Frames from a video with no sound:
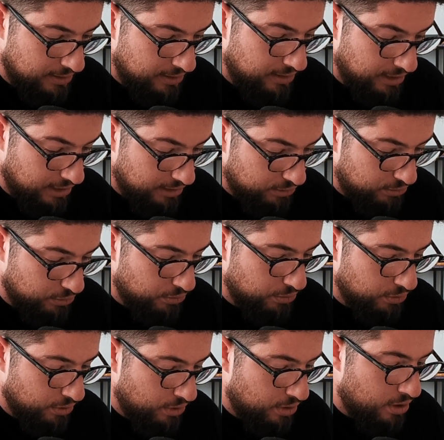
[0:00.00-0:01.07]
into,
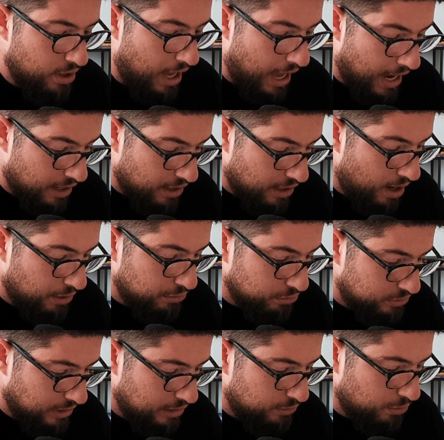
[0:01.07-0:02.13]
I know how to
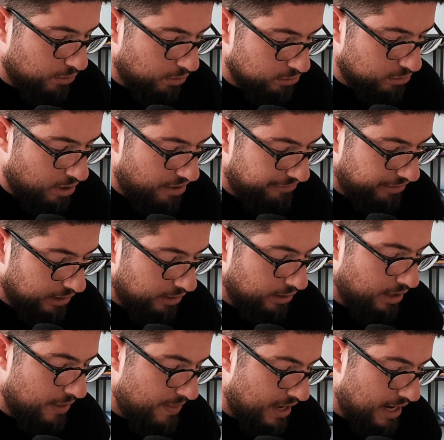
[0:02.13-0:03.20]
sell to cold traffic,
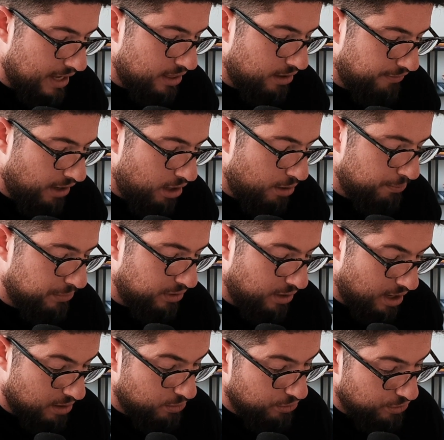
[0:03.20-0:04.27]
and then I
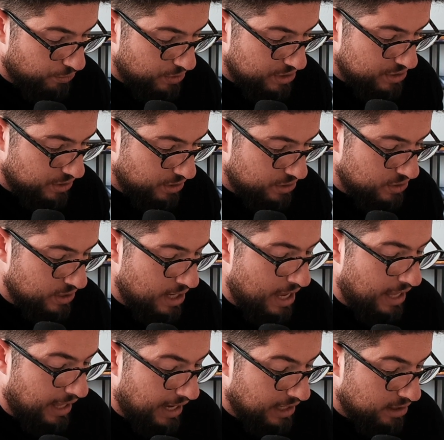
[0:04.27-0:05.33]
do the research,
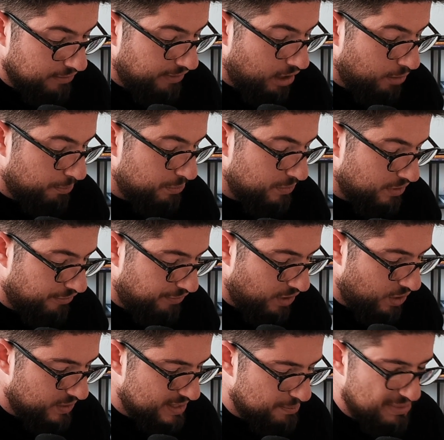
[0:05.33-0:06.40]
I develop
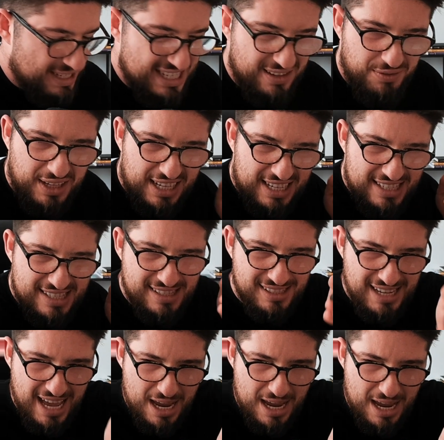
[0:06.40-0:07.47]
very specific
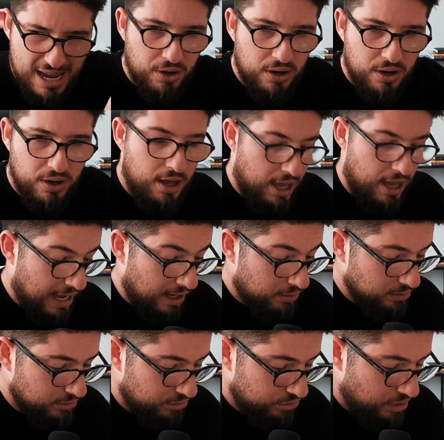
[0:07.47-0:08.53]
sniper
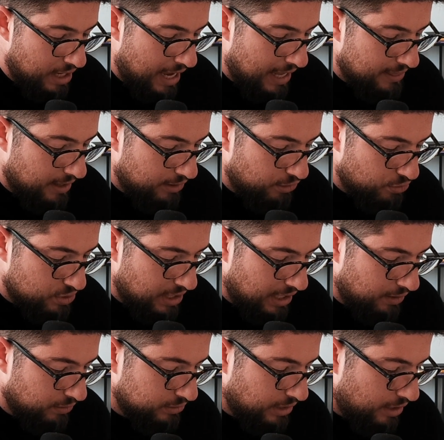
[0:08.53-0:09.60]
angles, and then those
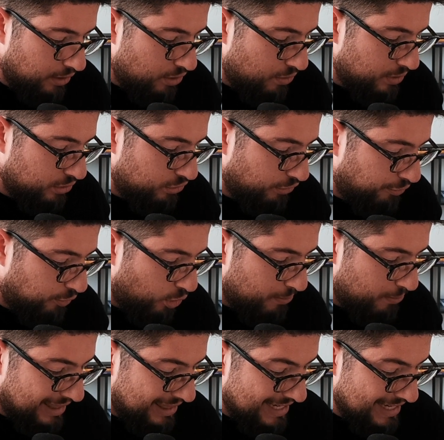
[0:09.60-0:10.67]
angles I go into
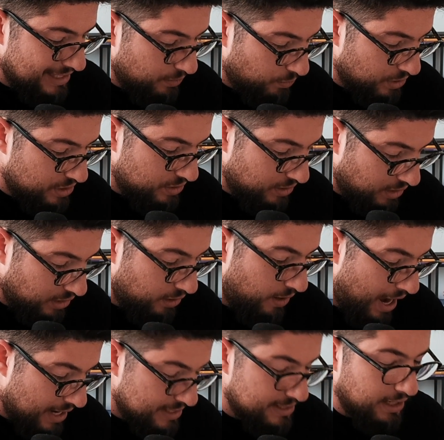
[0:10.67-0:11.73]
format testing, which here
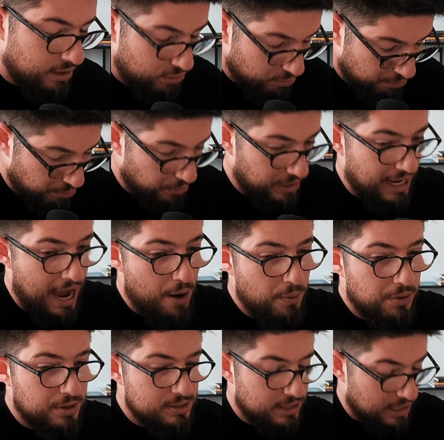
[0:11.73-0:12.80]
I start to put in
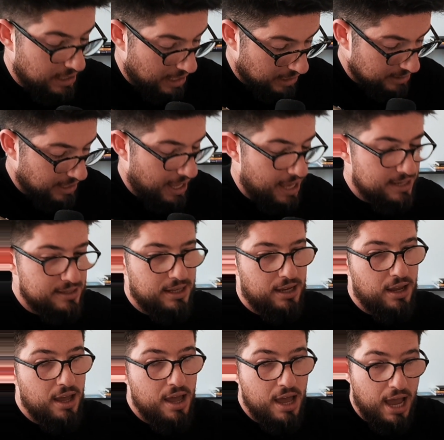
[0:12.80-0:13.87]
hours and testing
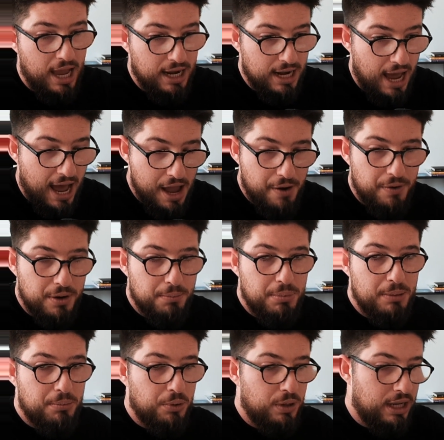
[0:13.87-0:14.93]
and hiring
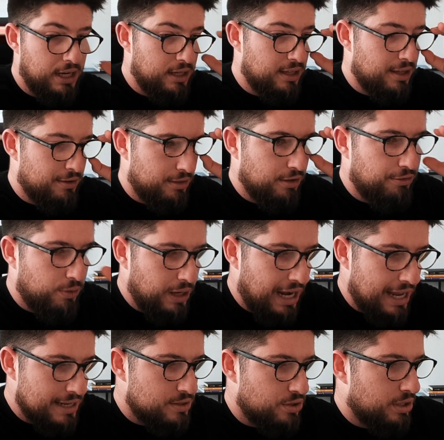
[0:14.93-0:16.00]
people, and the
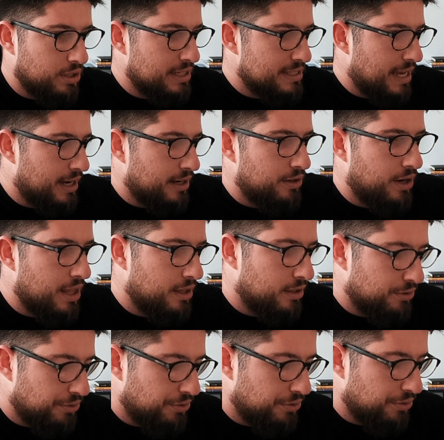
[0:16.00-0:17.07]
freelancer, designer,
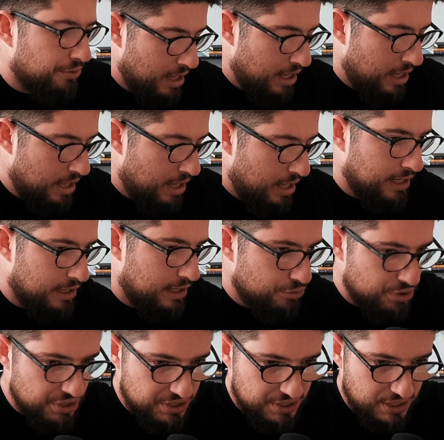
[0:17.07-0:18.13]
editor, and then
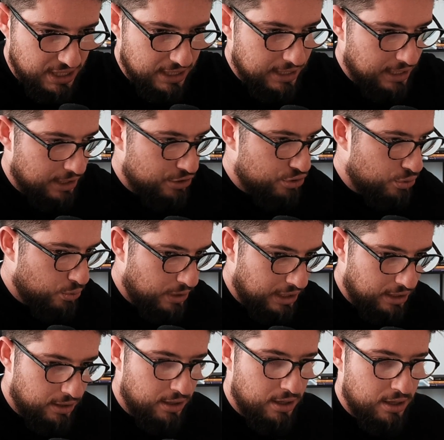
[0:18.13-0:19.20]
UGC, and then a
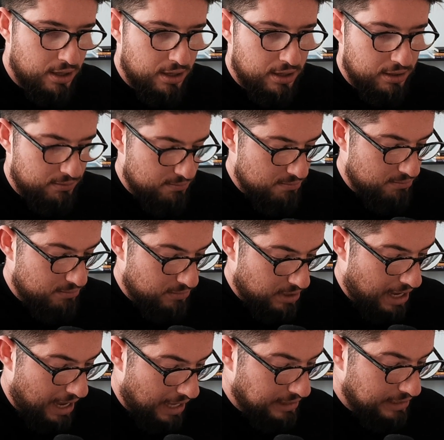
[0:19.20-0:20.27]
shooting.
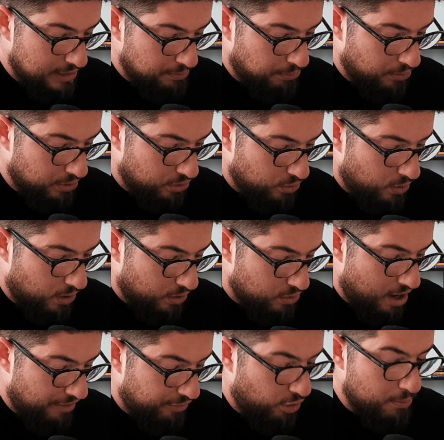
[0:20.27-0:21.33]
At this point, you
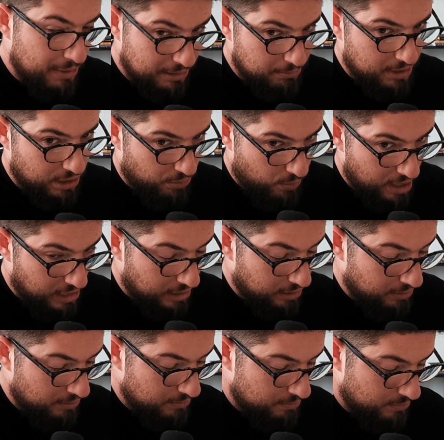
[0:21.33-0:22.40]
have commitment already,
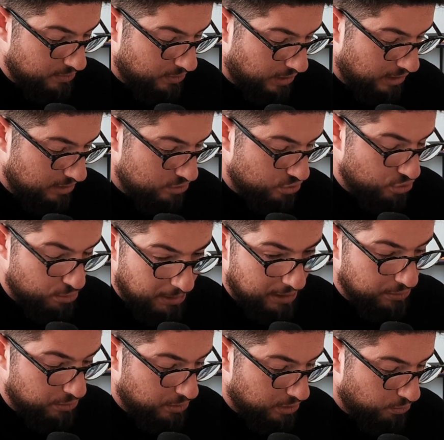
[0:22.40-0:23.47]
okay? So you better
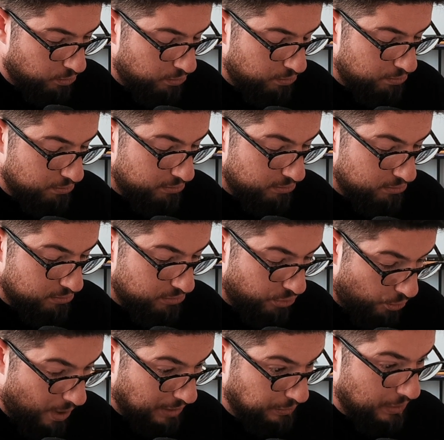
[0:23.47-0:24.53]
do it the
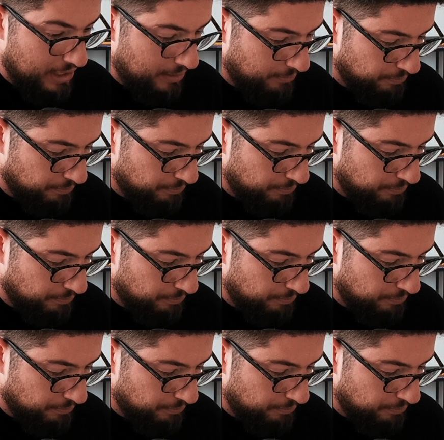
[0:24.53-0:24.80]
right way.